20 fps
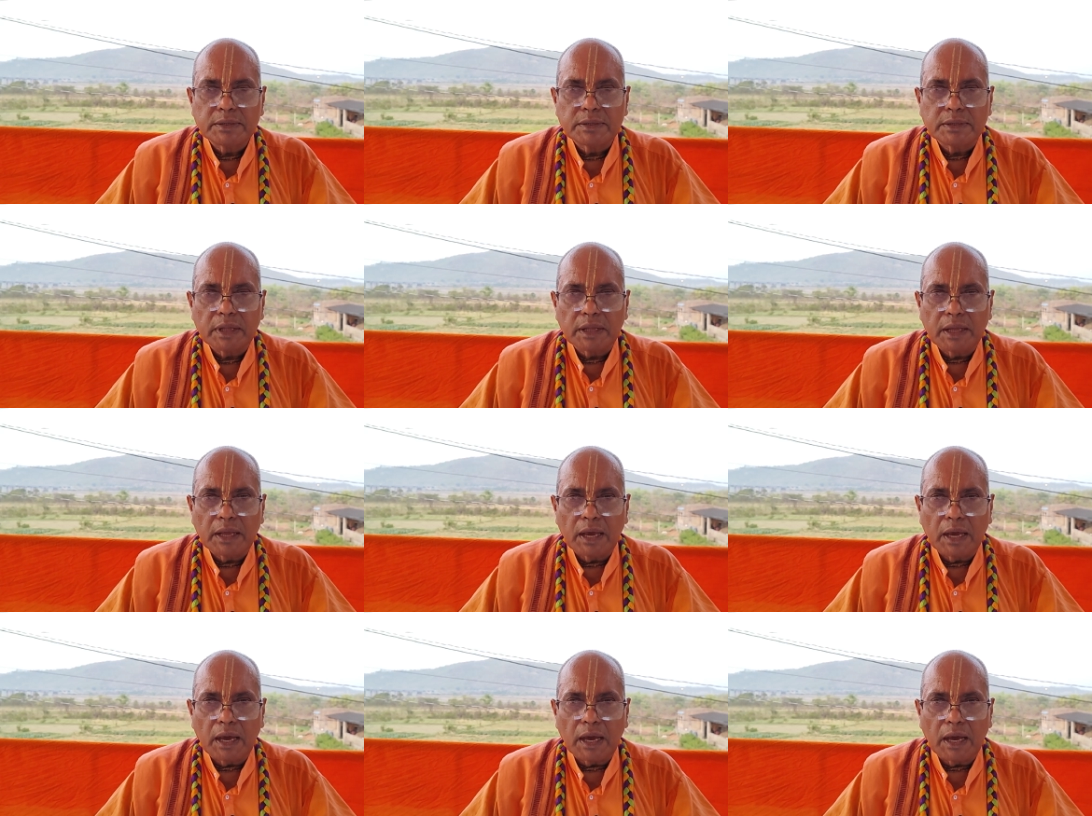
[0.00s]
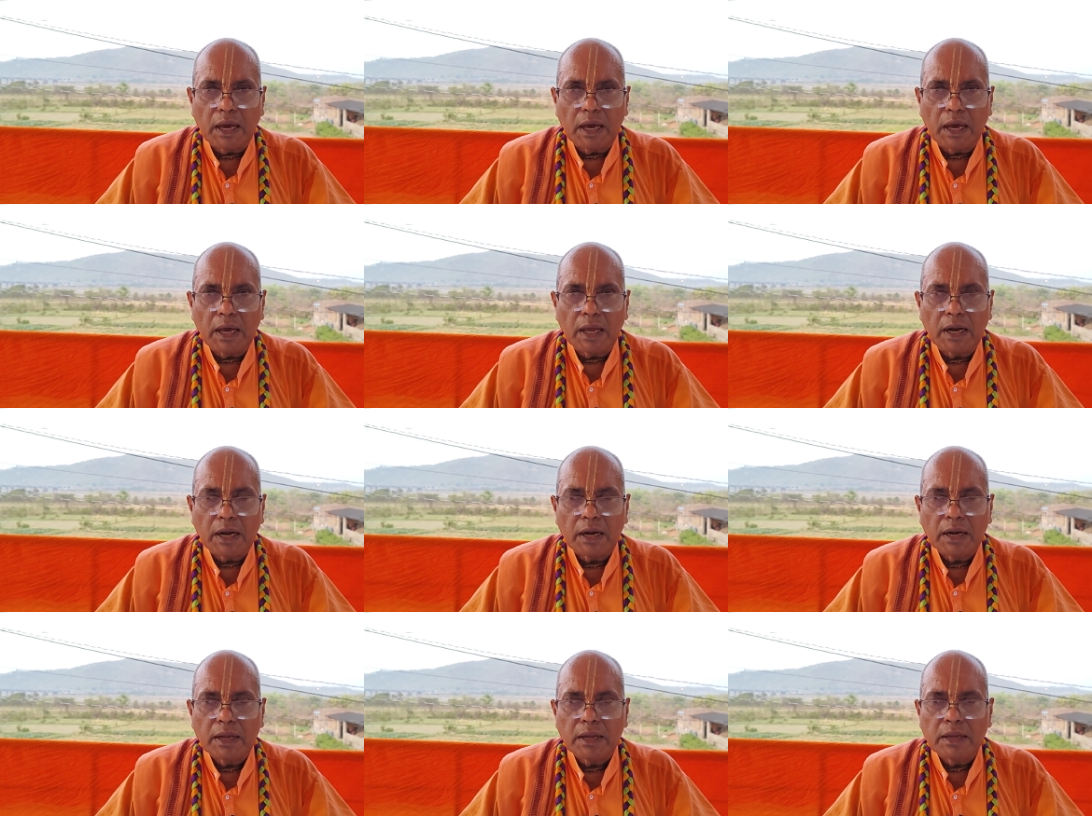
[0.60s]
They
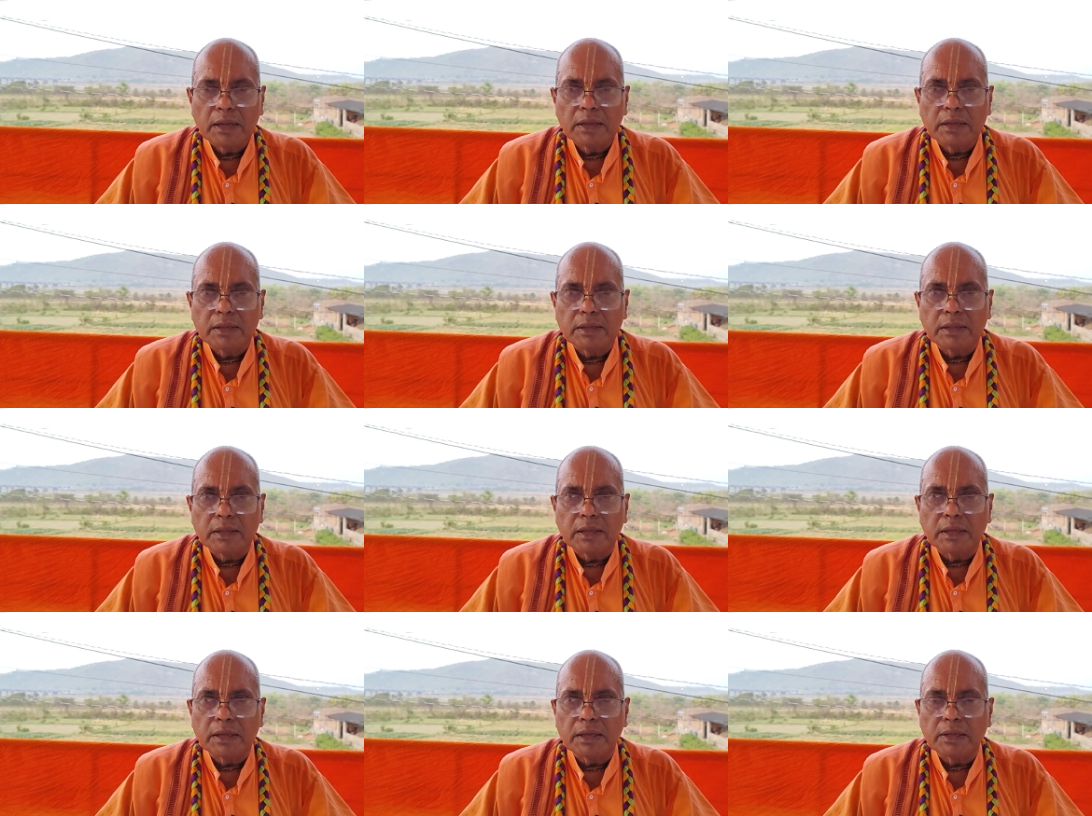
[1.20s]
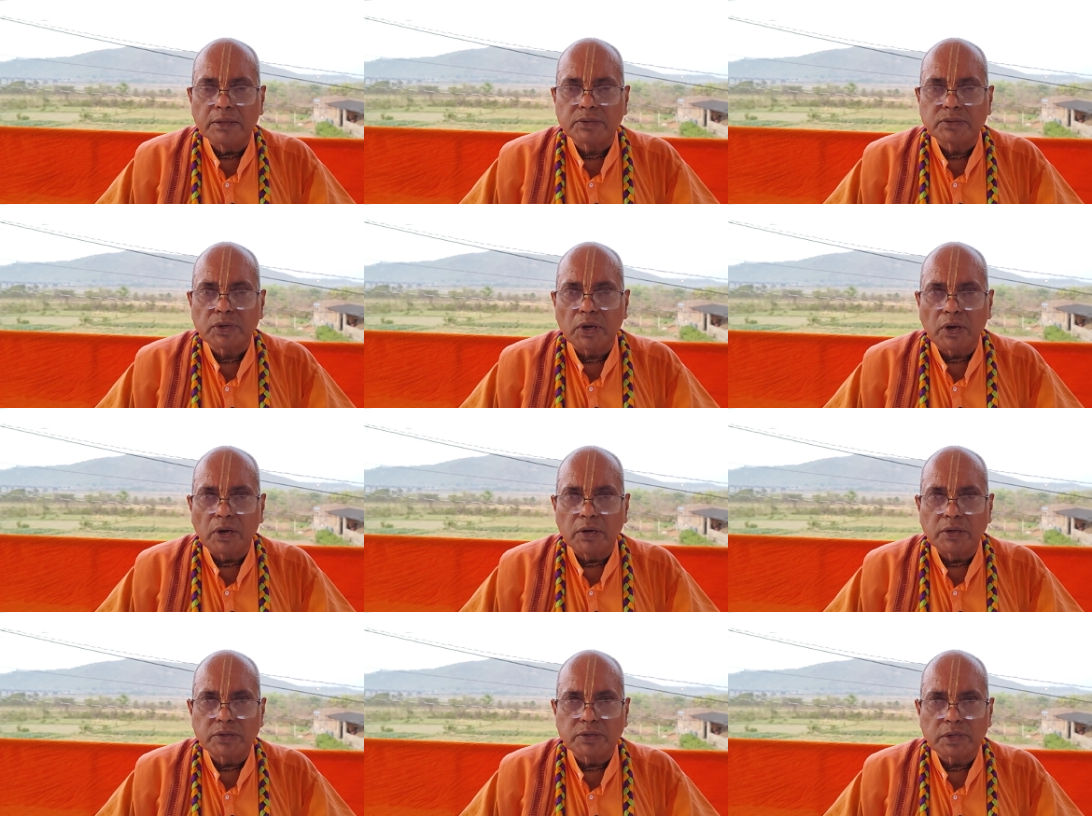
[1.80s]
are the
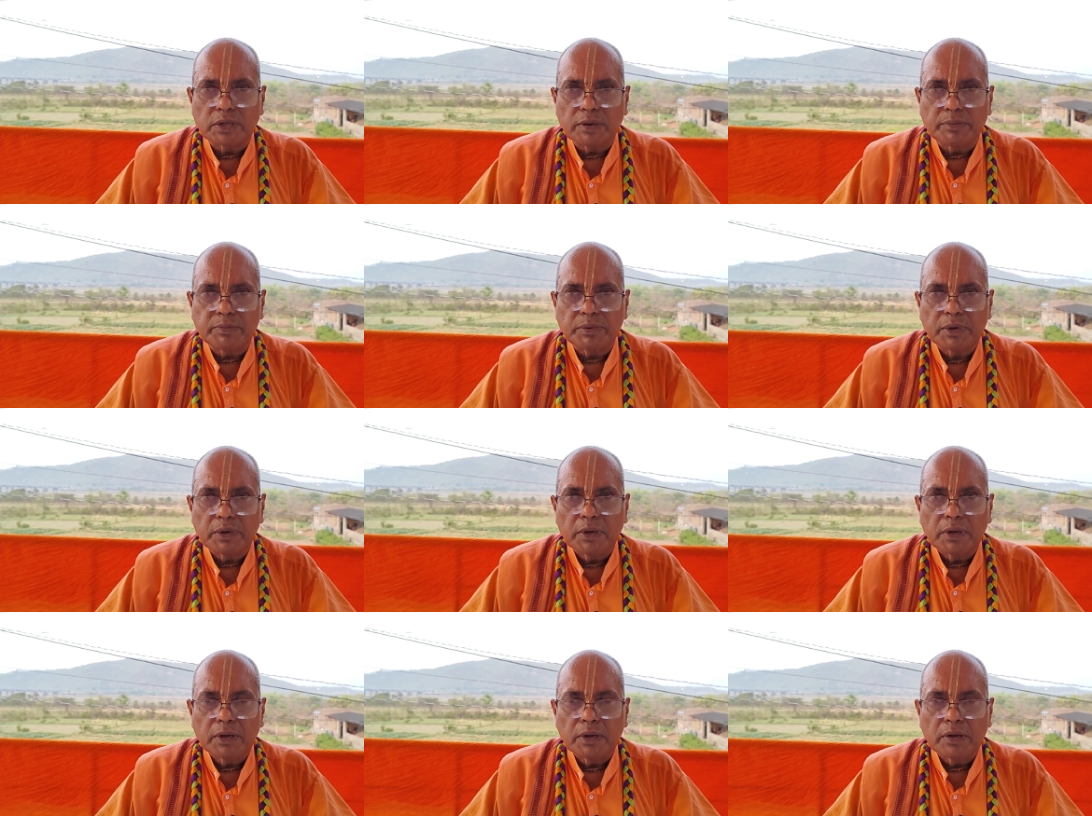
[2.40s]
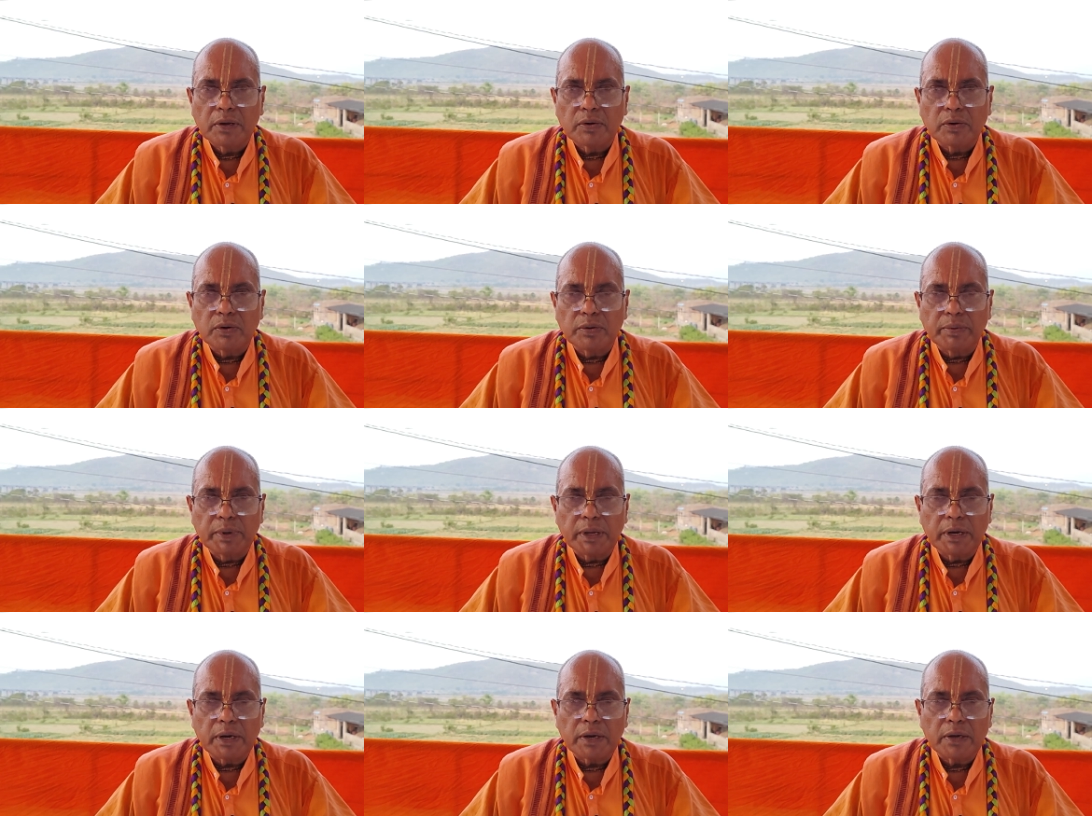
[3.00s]
sons of
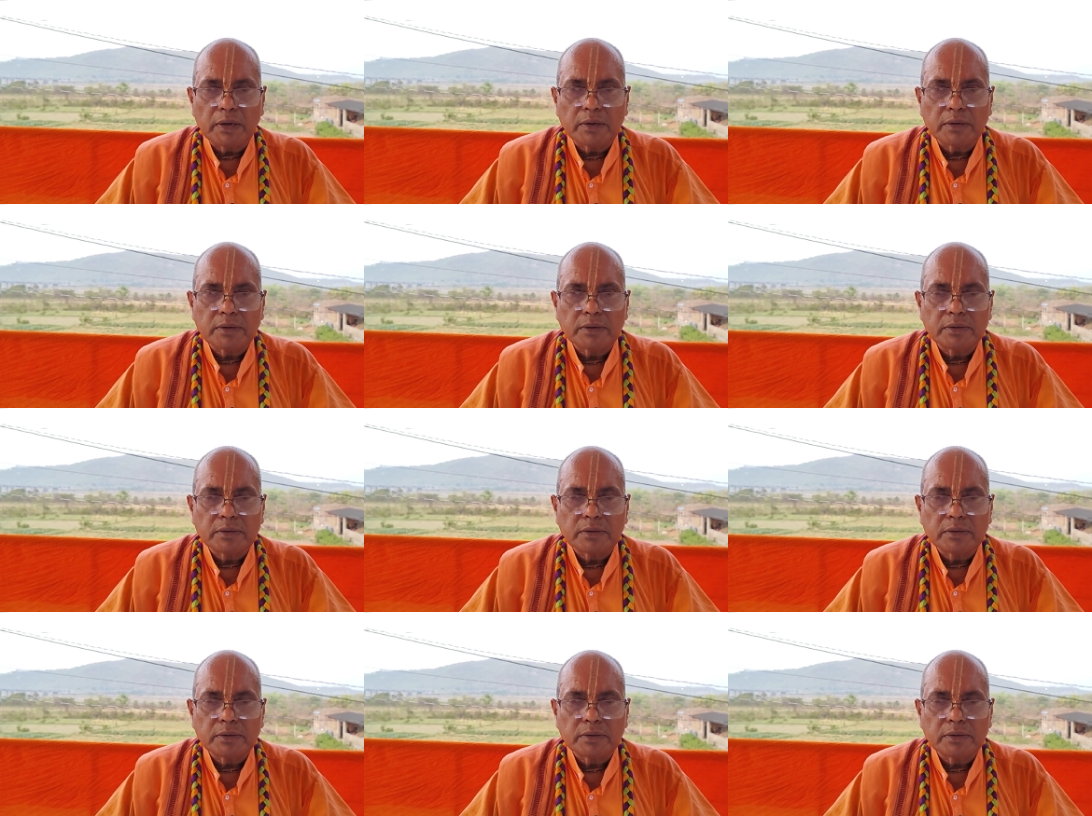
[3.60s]
Kubera.